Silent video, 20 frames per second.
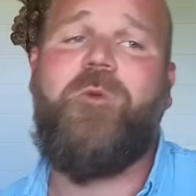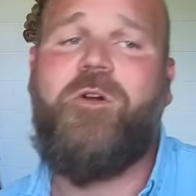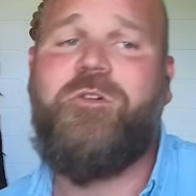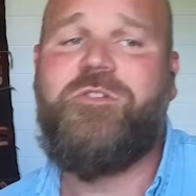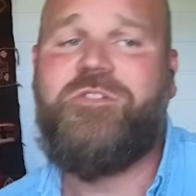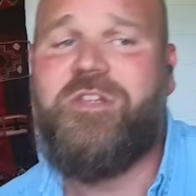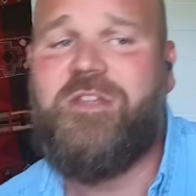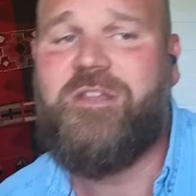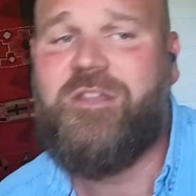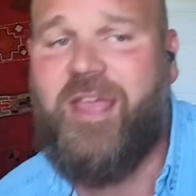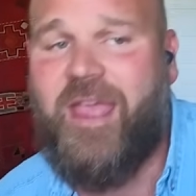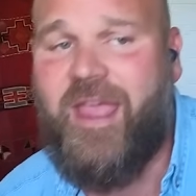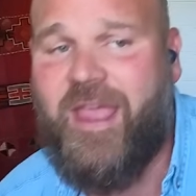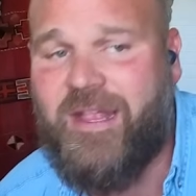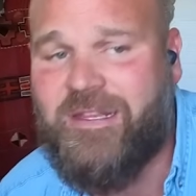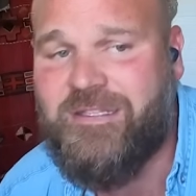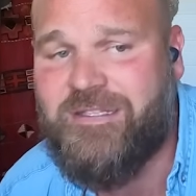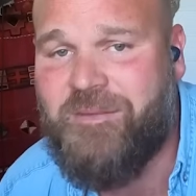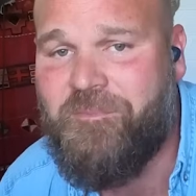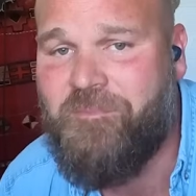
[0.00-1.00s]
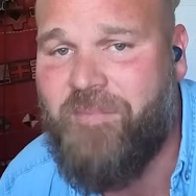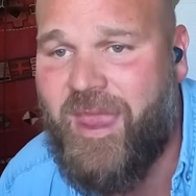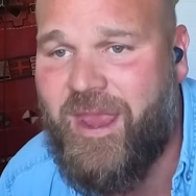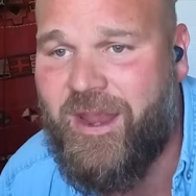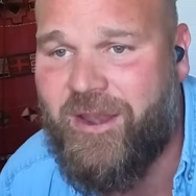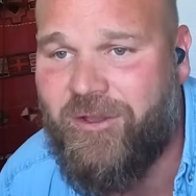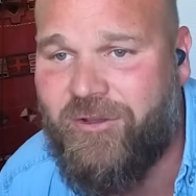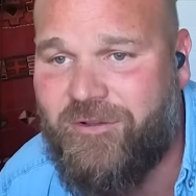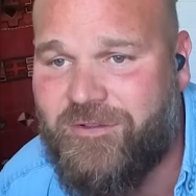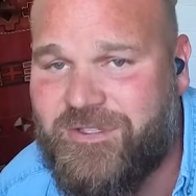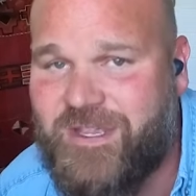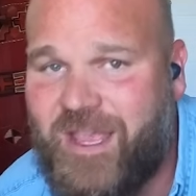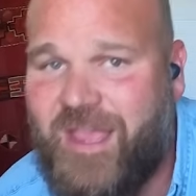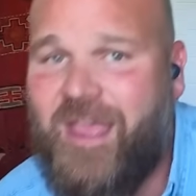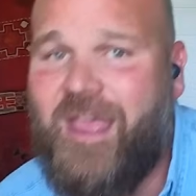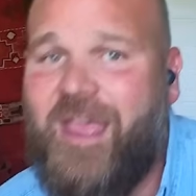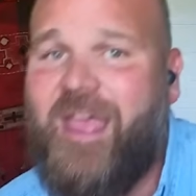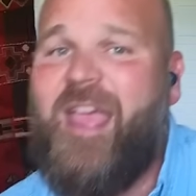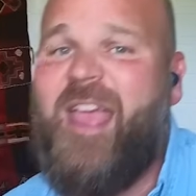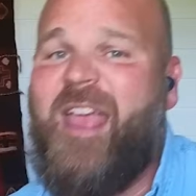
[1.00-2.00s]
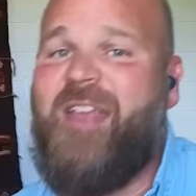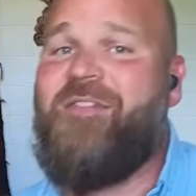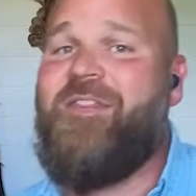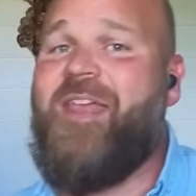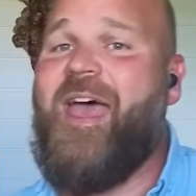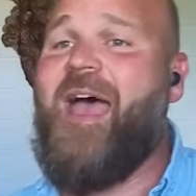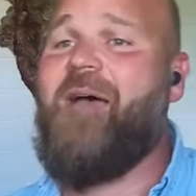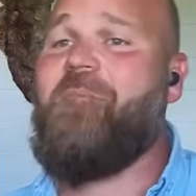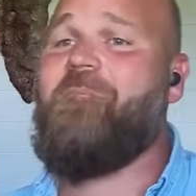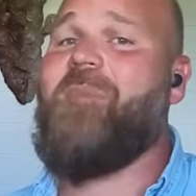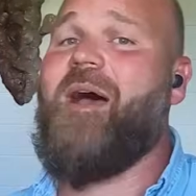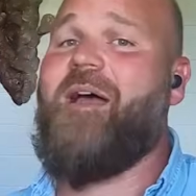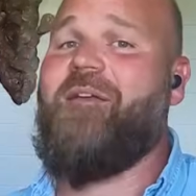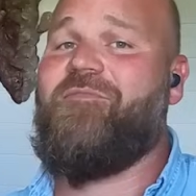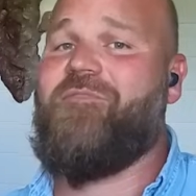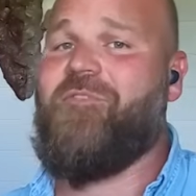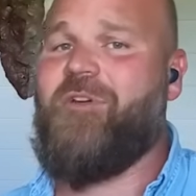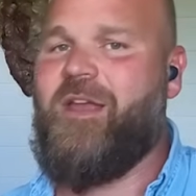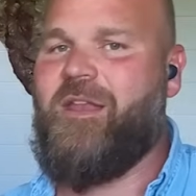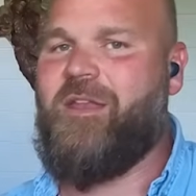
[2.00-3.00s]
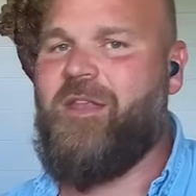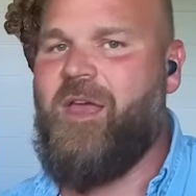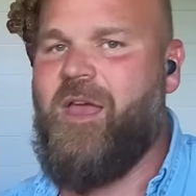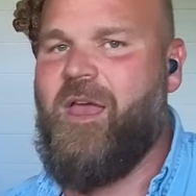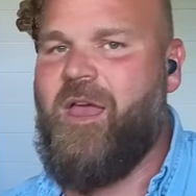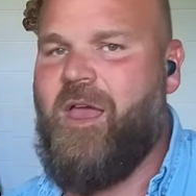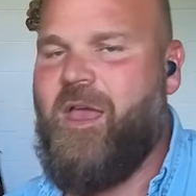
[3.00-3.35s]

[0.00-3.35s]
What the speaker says: roasted canned tomatoes. And that, my friend,